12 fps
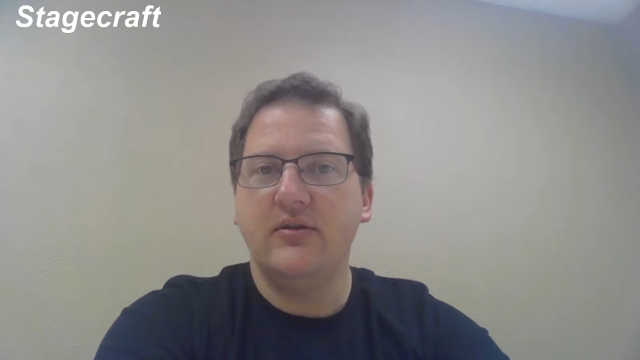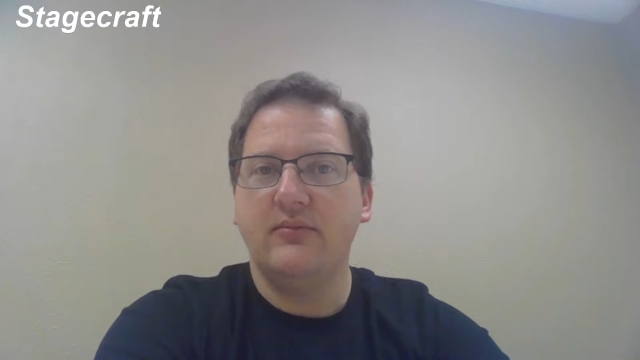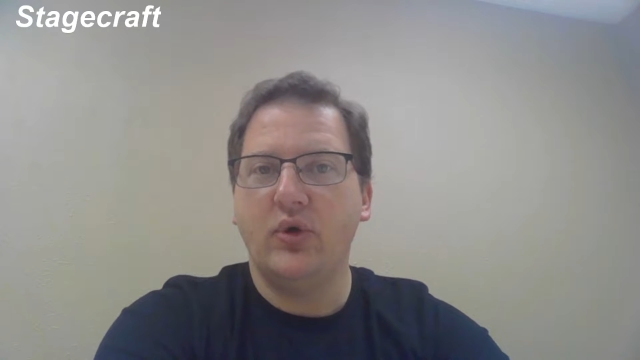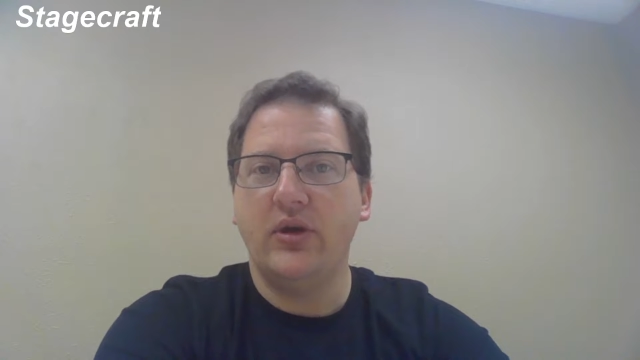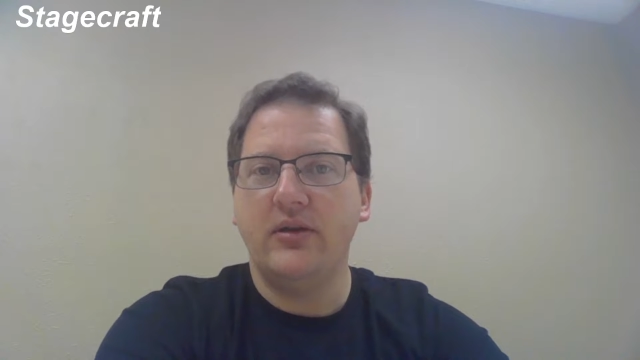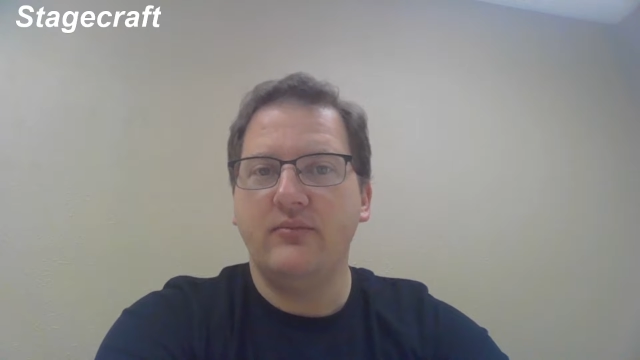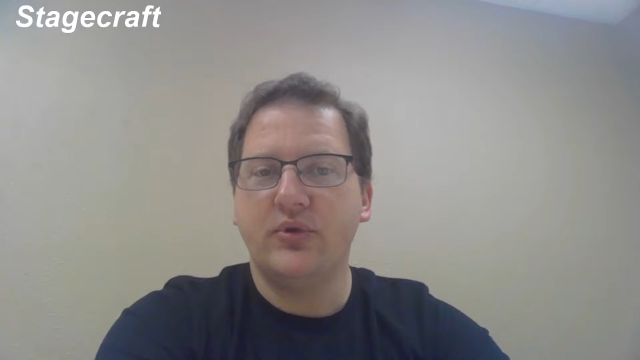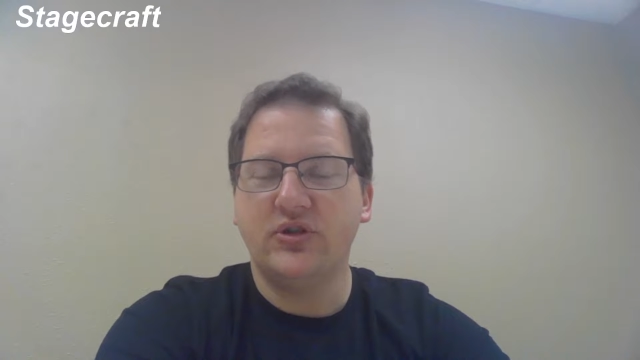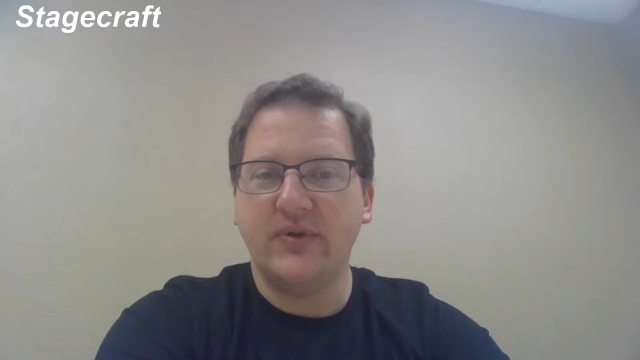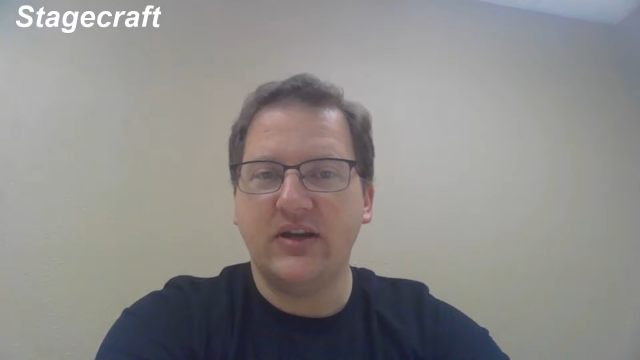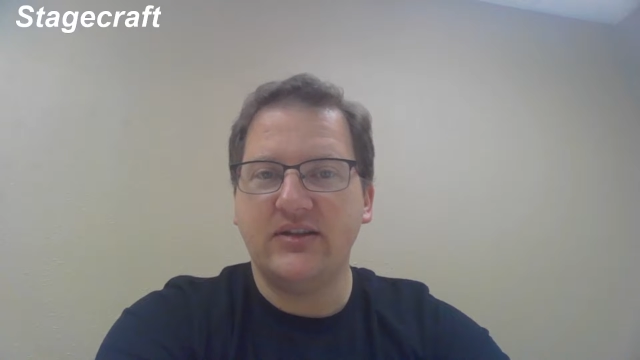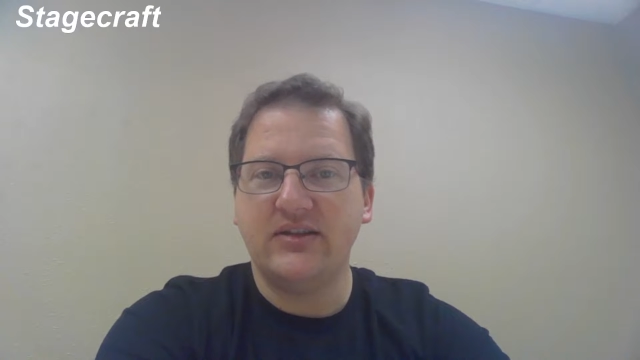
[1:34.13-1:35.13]
point
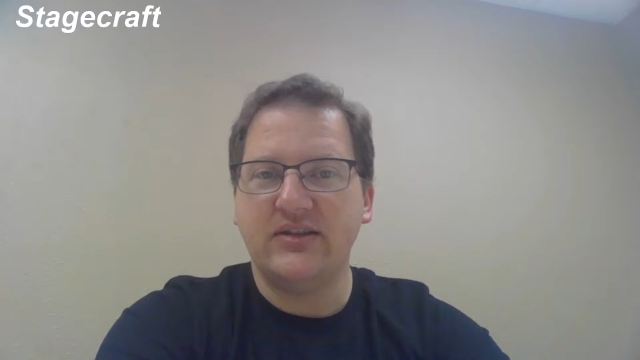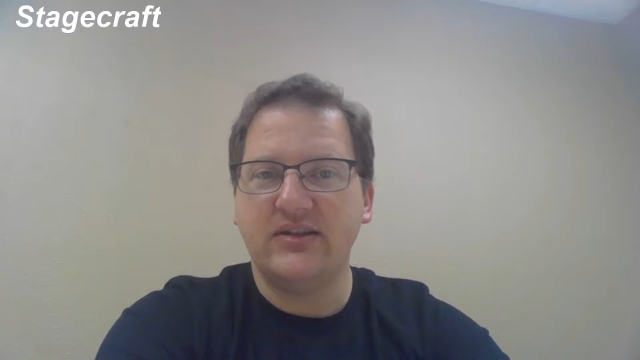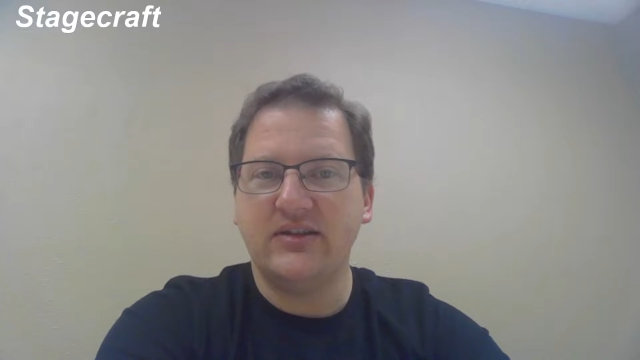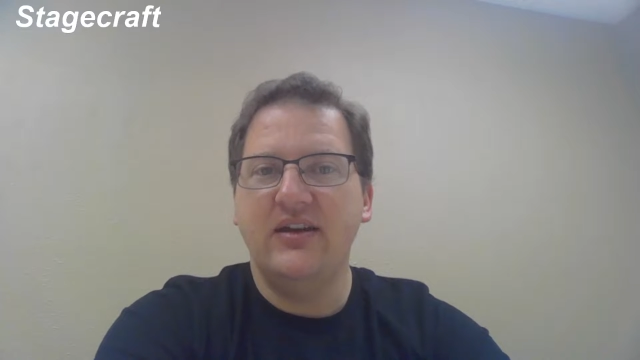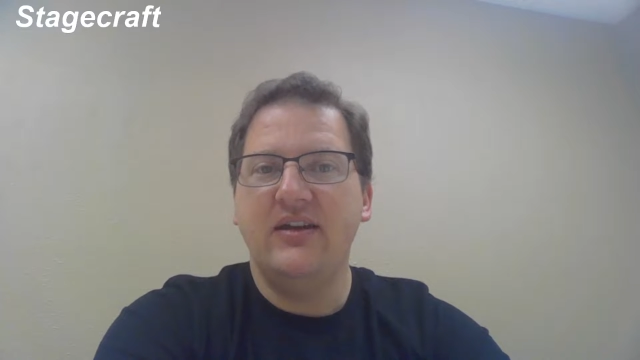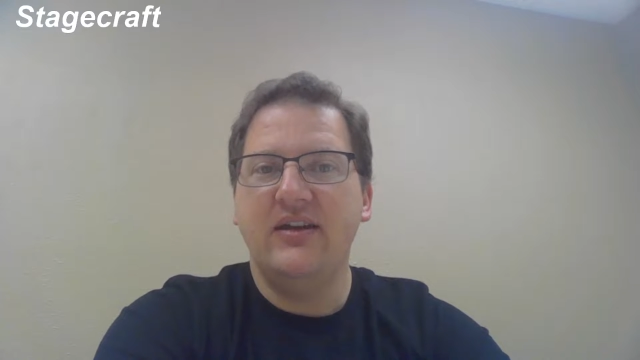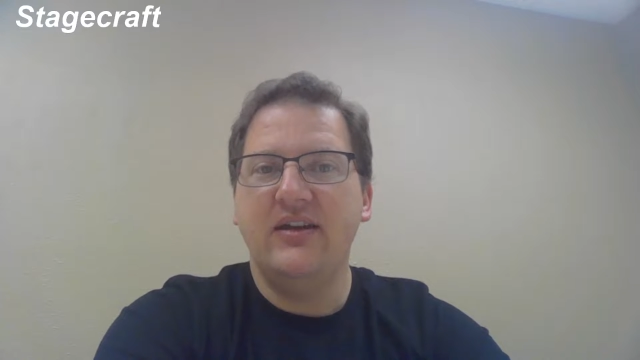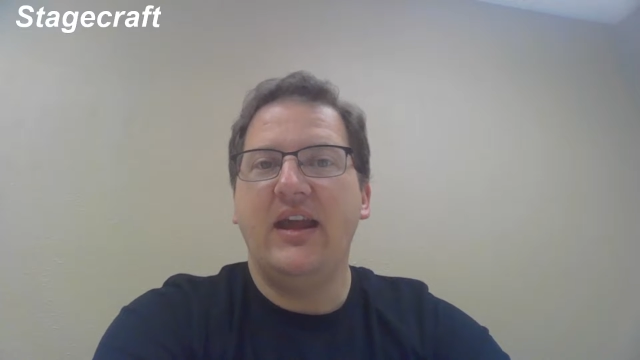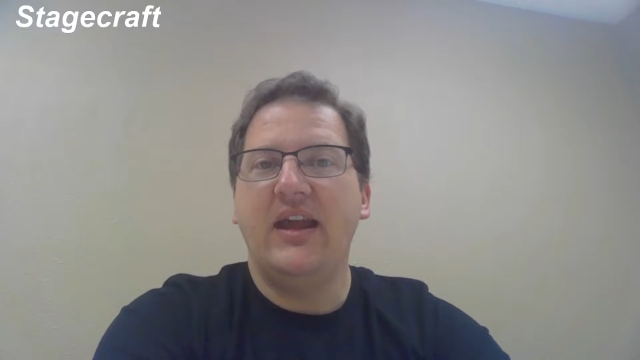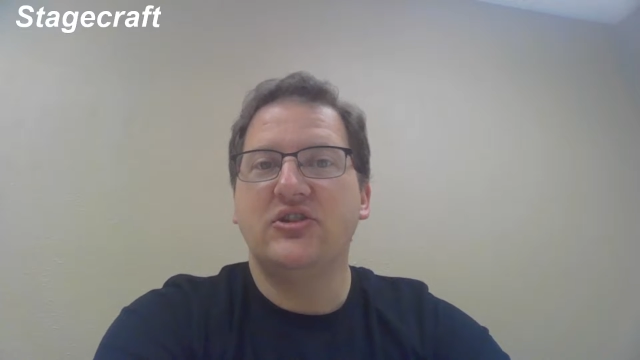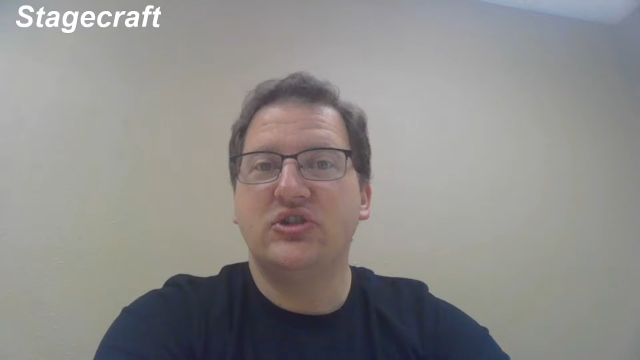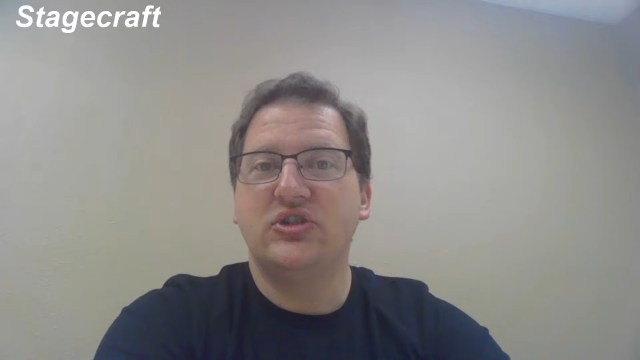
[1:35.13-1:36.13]
perspective
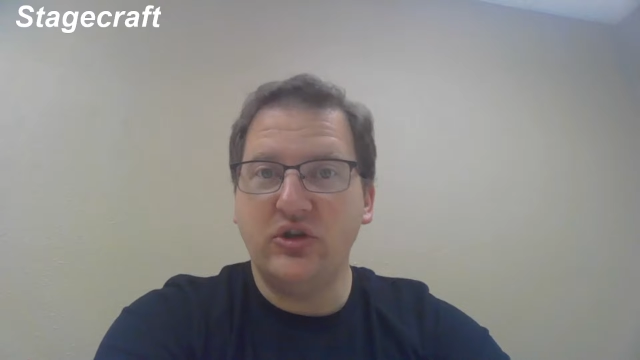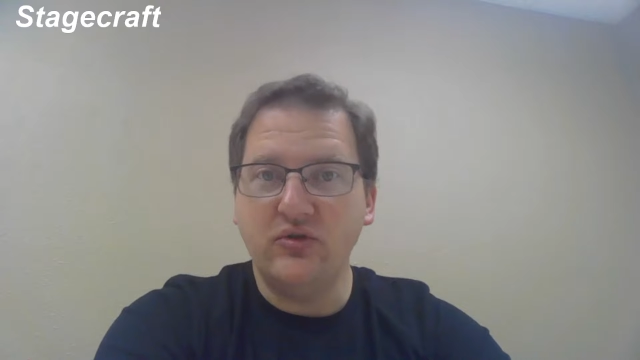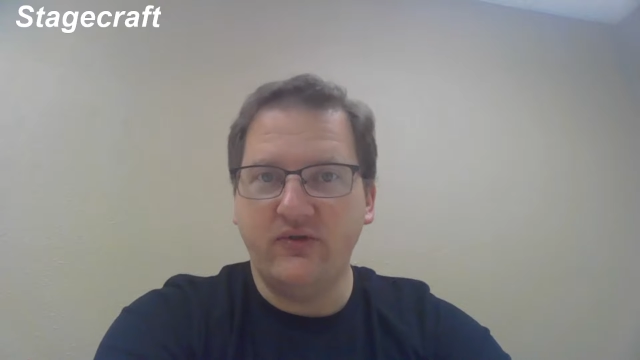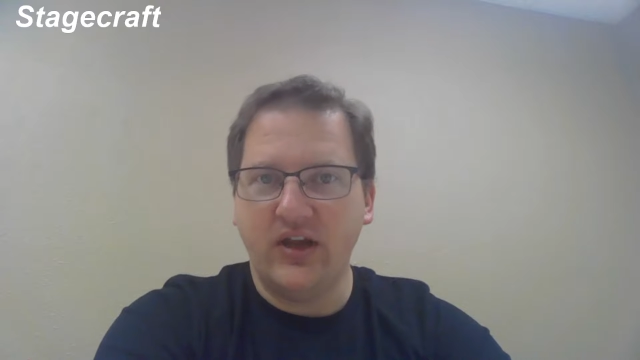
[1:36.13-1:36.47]
and 2